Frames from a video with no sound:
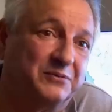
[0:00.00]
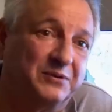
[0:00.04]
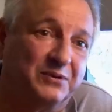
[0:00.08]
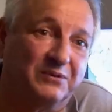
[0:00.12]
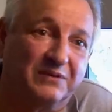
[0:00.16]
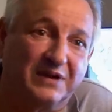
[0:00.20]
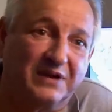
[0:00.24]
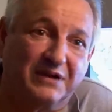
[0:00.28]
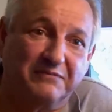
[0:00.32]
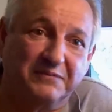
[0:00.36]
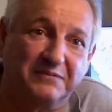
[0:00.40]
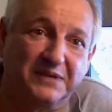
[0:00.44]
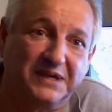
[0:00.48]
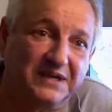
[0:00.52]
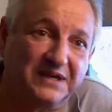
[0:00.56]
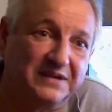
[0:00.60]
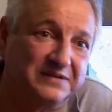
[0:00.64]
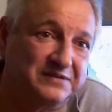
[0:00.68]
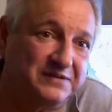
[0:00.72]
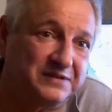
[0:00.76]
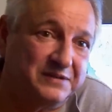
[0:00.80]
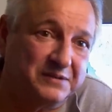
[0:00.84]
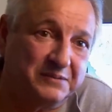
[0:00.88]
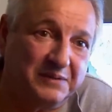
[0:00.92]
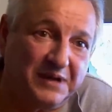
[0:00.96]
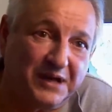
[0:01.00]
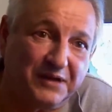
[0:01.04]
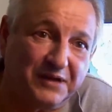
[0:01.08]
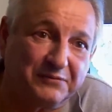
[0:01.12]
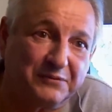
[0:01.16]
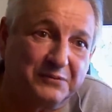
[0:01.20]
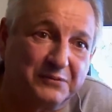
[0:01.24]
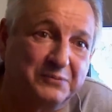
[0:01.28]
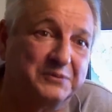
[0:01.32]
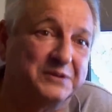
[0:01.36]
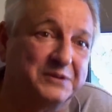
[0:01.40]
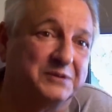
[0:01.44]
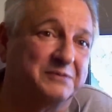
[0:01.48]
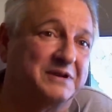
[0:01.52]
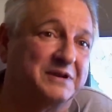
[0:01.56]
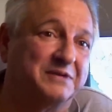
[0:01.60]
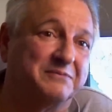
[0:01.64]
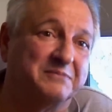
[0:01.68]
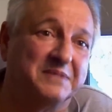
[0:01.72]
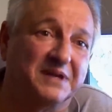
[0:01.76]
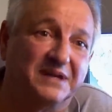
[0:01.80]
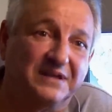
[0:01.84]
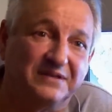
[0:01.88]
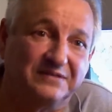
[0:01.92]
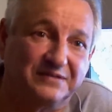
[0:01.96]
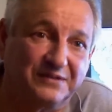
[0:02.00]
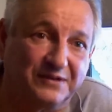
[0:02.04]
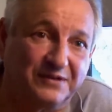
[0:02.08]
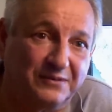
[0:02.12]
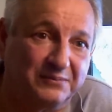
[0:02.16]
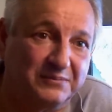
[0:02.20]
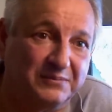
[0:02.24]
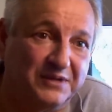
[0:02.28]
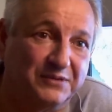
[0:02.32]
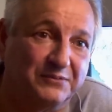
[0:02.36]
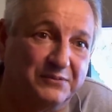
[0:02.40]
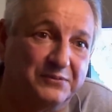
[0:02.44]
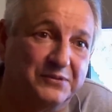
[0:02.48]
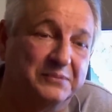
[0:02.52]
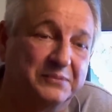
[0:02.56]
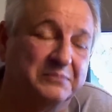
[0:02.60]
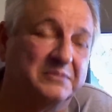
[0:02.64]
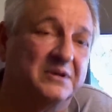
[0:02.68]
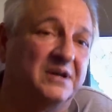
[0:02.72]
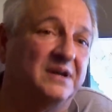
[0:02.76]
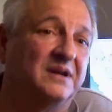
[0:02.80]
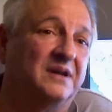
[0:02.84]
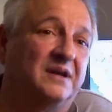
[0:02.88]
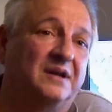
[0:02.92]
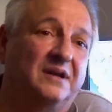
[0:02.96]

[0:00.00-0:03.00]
we don't have Mickeys in the bathroom. We don't have Mickeys in our bedroom.